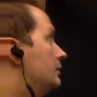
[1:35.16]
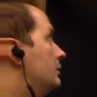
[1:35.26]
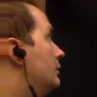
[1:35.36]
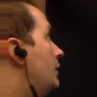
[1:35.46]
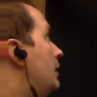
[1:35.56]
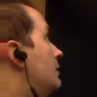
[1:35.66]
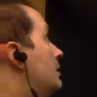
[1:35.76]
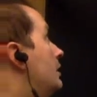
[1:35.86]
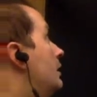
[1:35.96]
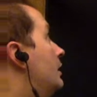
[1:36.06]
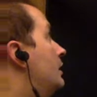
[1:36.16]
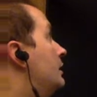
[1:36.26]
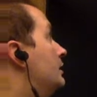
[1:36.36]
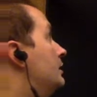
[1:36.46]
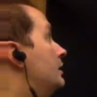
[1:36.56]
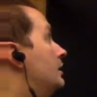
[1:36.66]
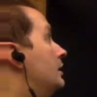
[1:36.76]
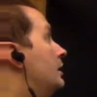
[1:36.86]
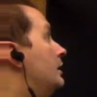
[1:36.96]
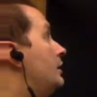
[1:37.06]
Okay, and
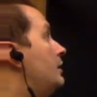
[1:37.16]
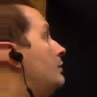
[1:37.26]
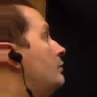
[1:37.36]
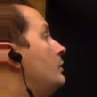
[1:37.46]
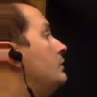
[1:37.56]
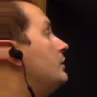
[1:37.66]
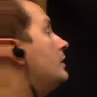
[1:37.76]
one thing